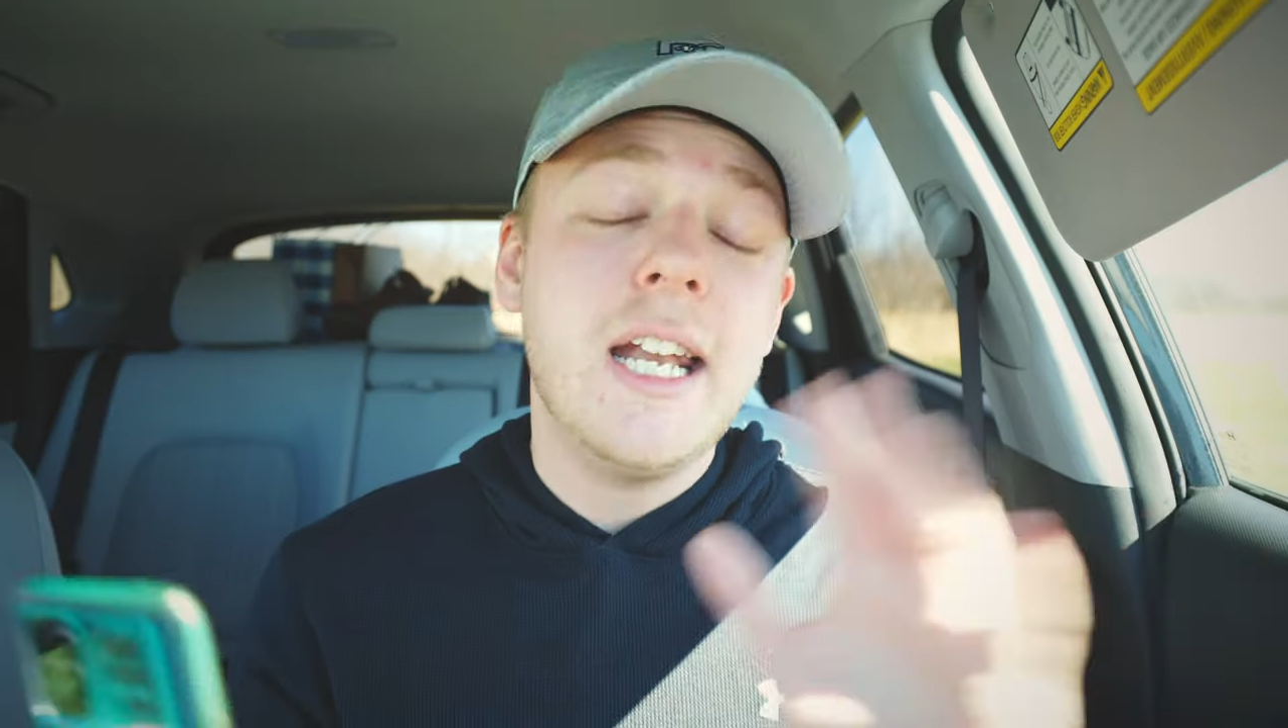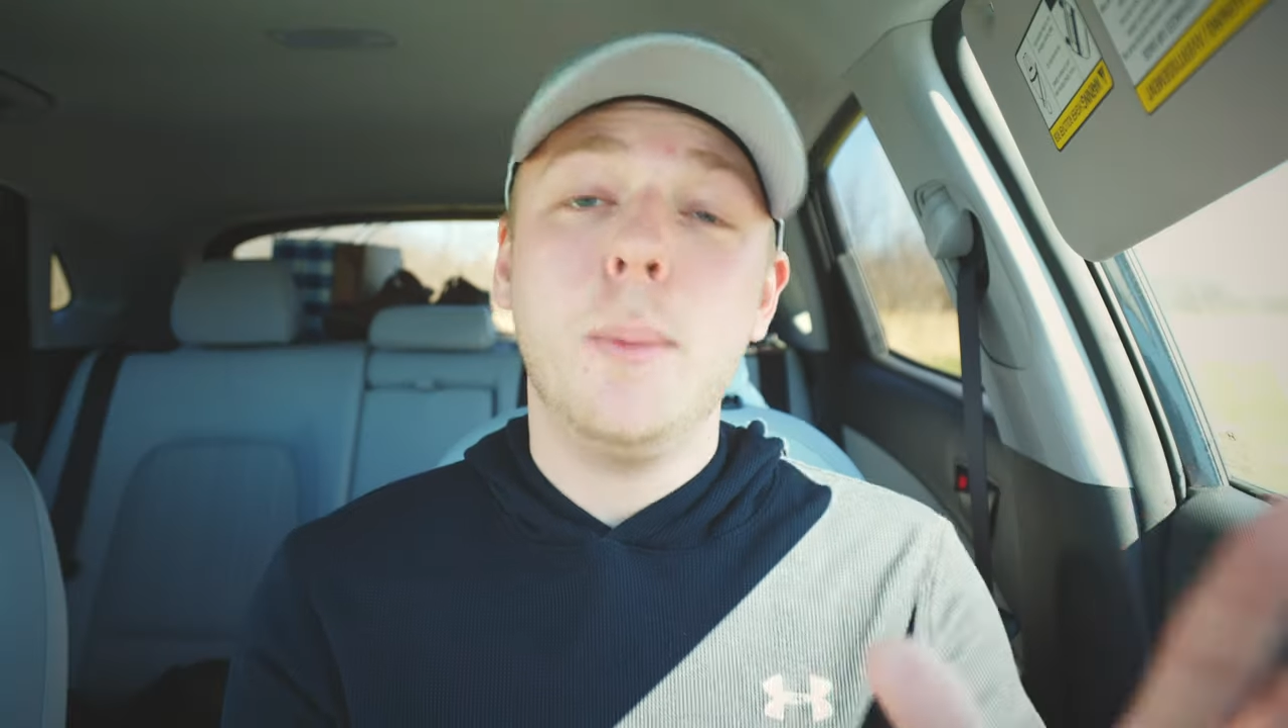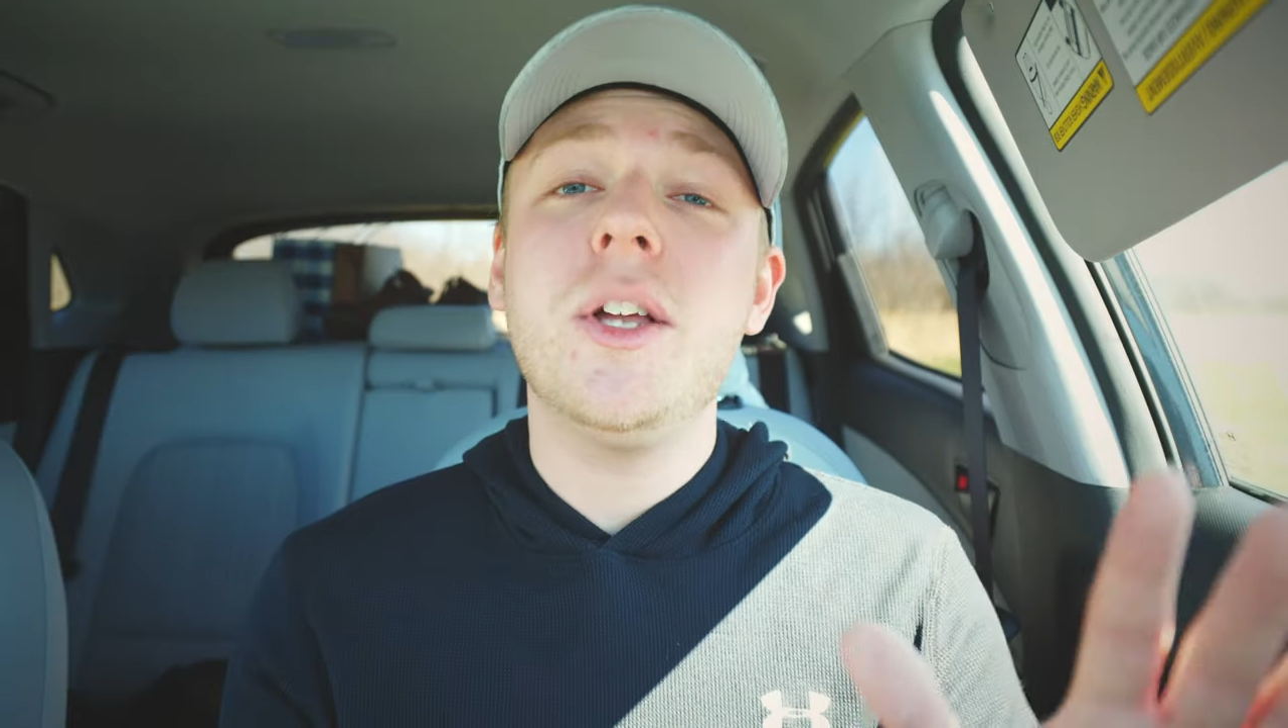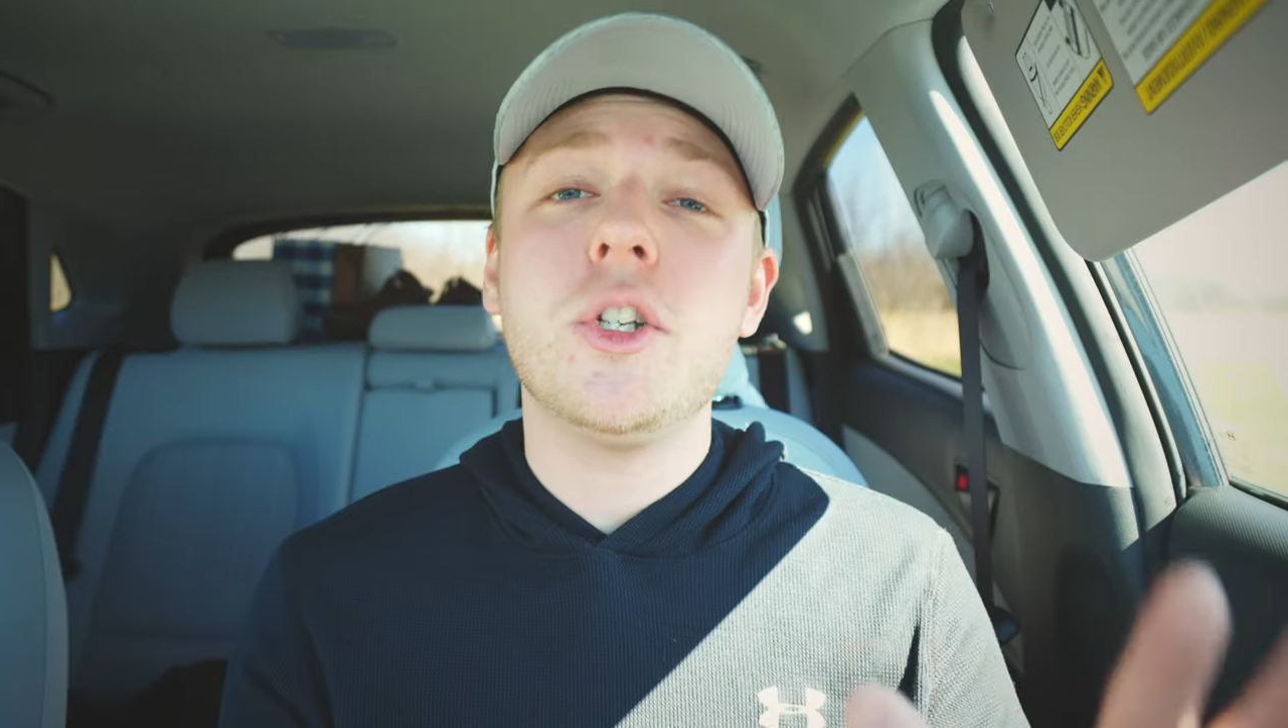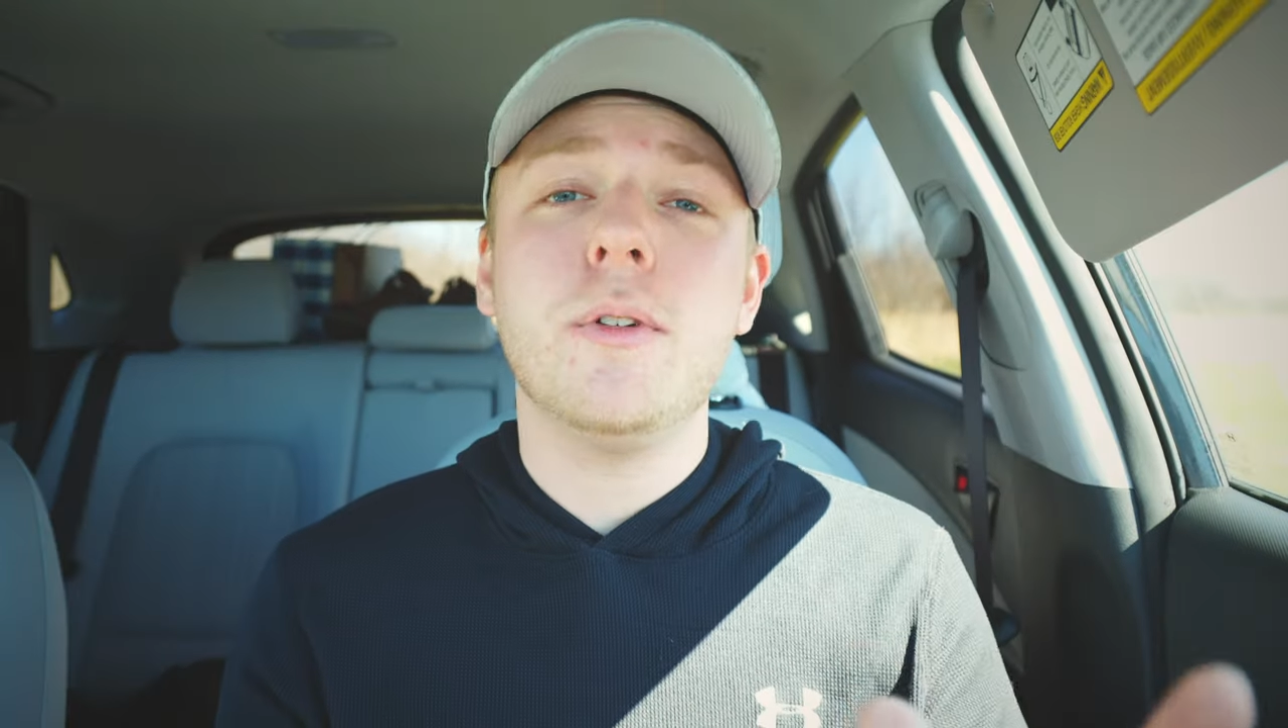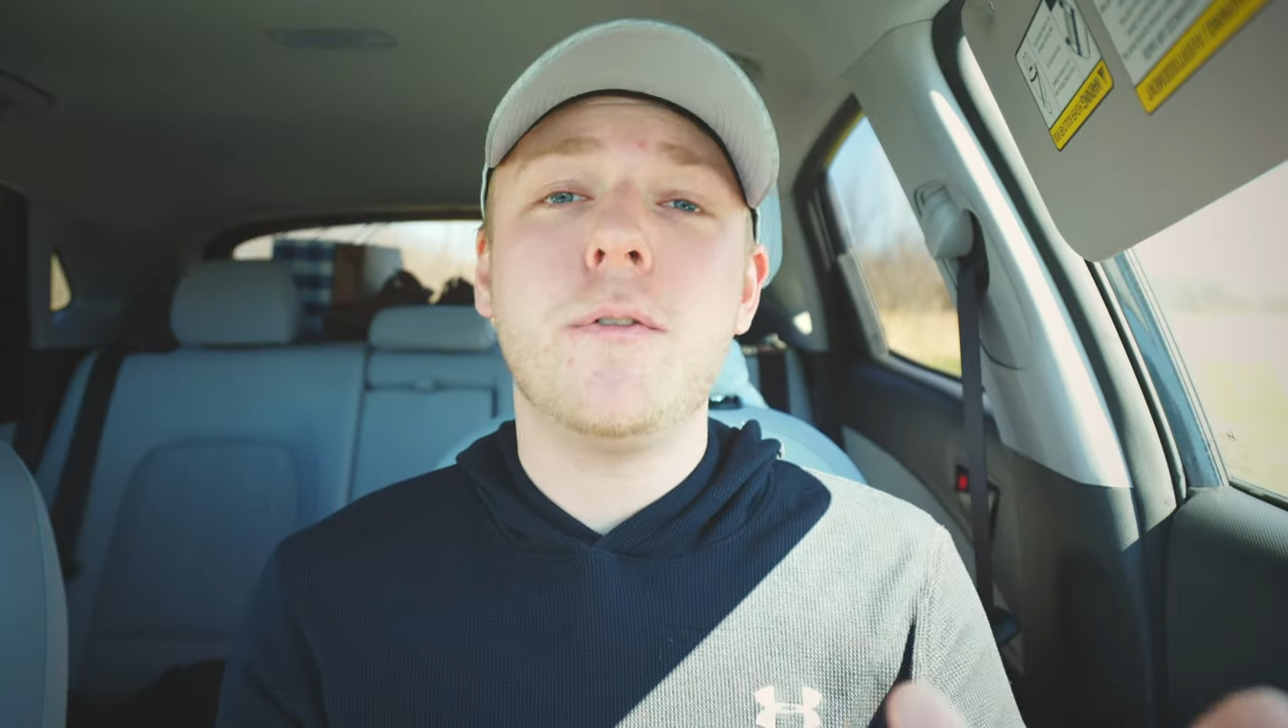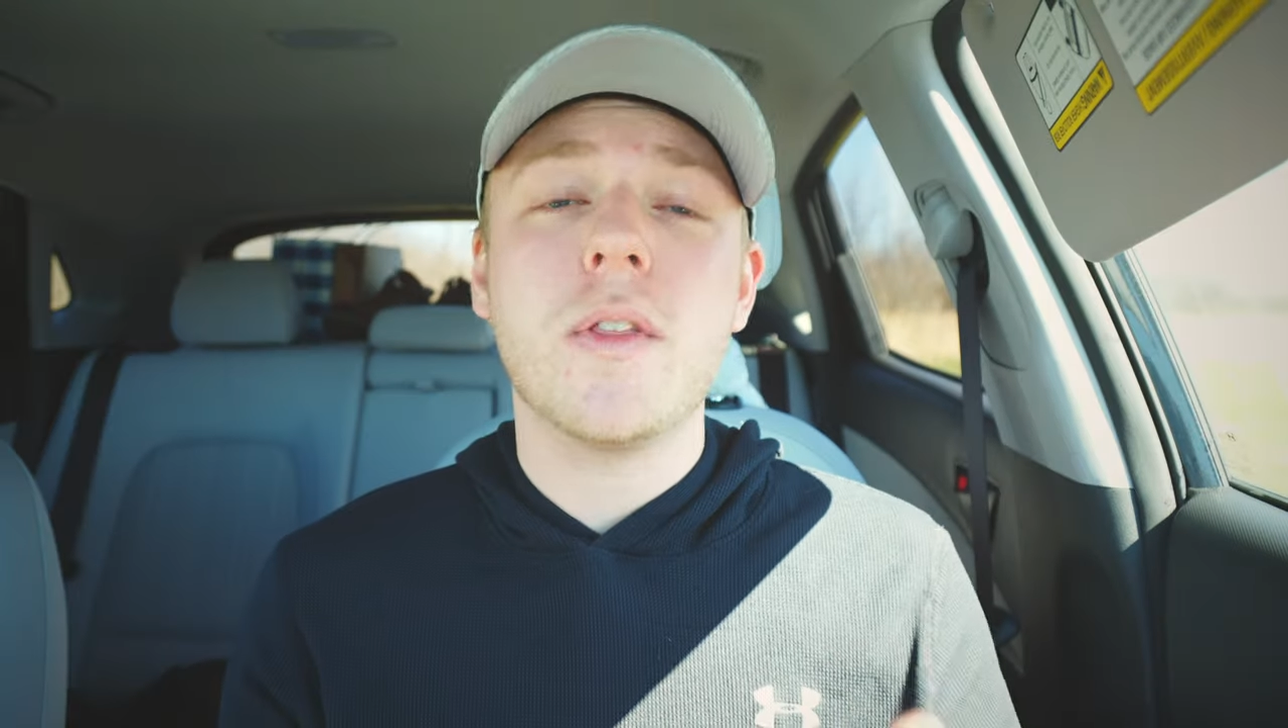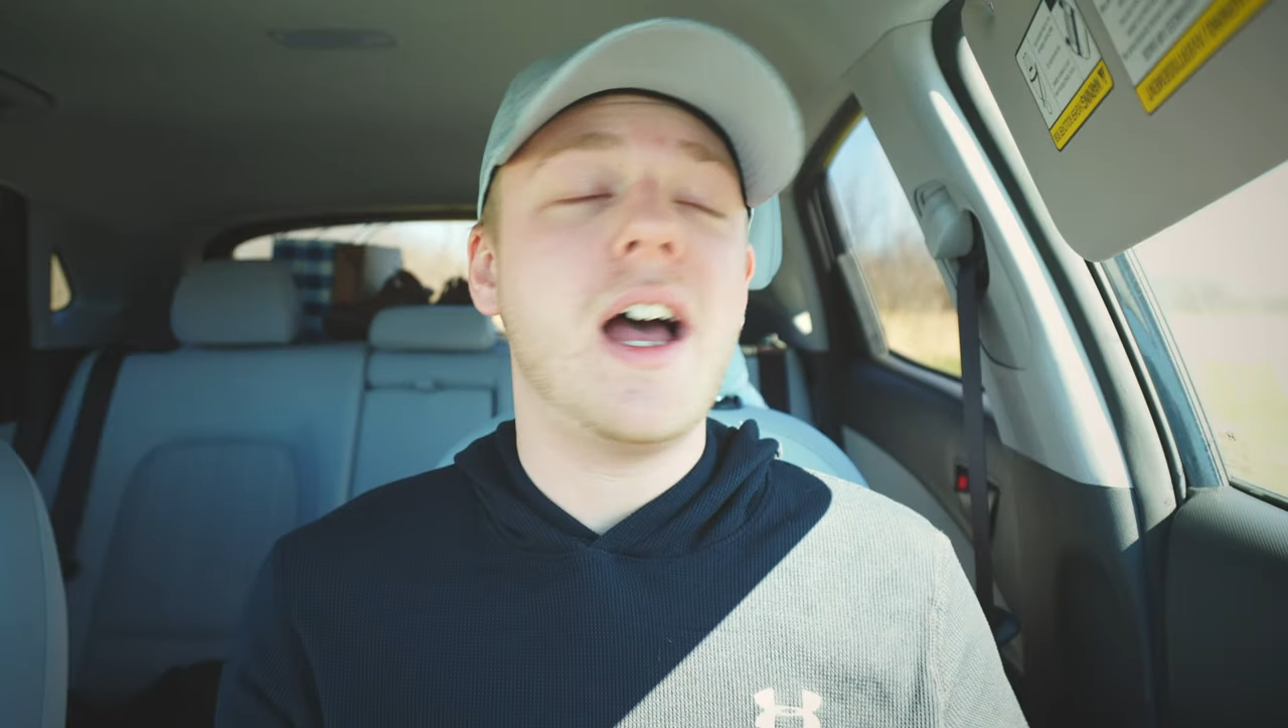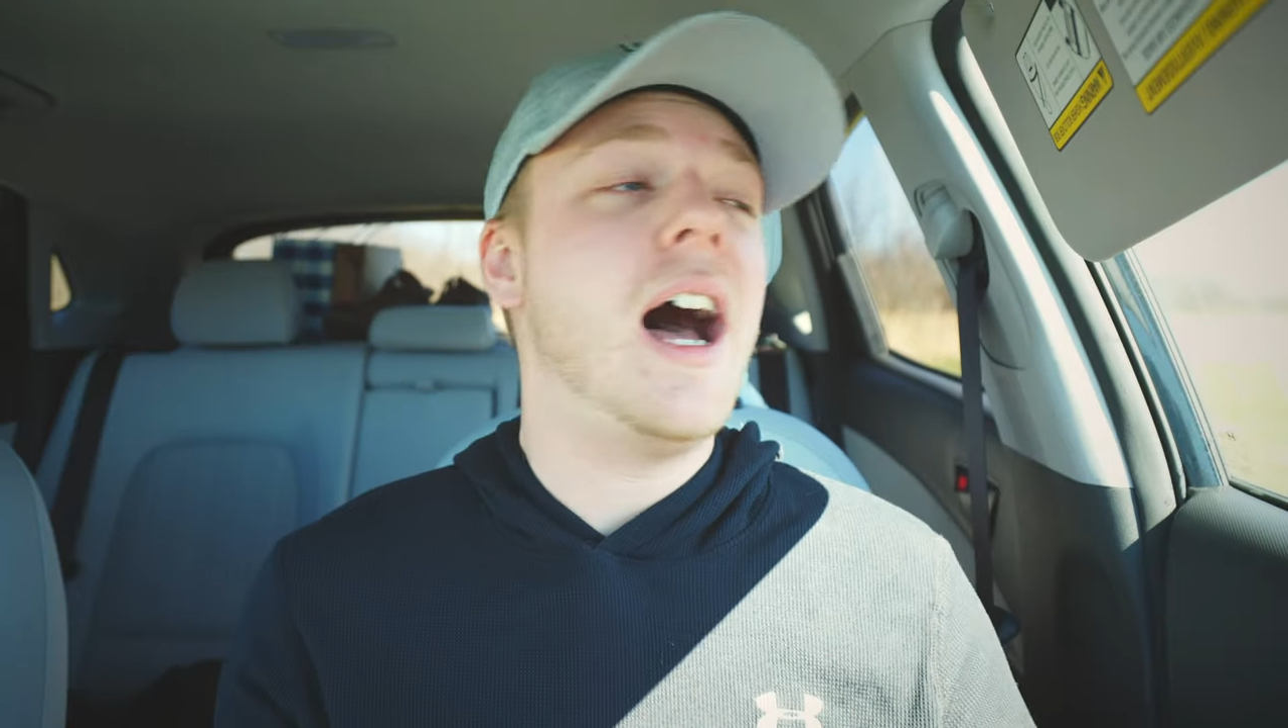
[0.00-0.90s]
Now, I mentioned before that